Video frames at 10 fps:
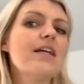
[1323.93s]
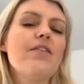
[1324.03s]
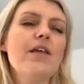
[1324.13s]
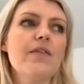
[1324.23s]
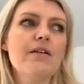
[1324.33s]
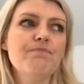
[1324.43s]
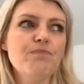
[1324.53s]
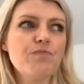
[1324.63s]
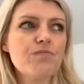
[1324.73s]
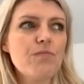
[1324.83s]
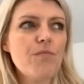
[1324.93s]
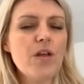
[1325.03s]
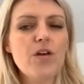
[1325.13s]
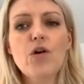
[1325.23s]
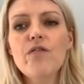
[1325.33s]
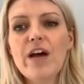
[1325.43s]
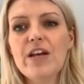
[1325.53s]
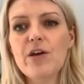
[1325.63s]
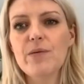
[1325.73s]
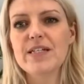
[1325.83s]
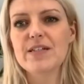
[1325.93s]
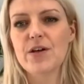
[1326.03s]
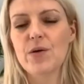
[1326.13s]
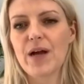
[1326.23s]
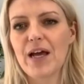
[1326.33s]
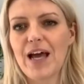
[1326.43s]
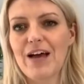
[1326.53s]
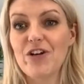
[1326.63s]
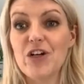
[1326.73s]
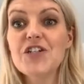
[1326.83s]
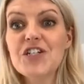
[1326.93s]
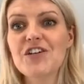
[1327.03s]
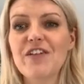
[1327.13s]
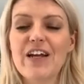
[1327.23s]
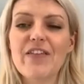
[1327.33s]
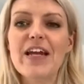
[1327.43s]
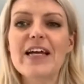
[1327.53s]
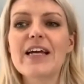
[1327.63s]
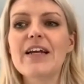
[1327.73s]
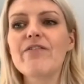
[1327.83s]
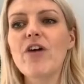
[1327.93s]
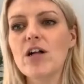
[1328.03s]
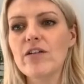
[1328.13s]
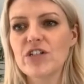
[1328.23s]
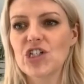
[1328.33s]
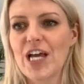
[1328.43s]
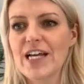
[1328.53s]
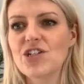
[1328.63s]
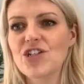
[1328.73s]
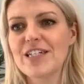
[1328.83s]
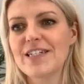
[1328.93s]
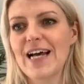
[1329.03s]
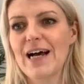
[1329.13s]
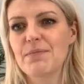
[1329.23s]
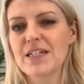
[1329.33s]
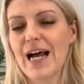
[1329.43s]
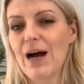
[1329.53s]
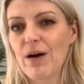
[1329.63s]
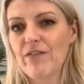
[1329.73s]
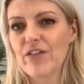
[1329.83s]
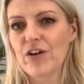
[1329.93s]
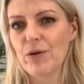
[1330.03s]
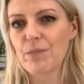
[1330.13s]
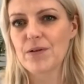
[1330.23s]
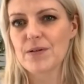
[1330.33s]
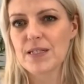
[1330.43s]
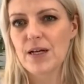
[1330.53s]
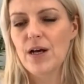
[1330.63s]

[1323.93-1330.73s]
And I think that your venue is so kind of evolutionary that it can evolve and change and adapt to however the couples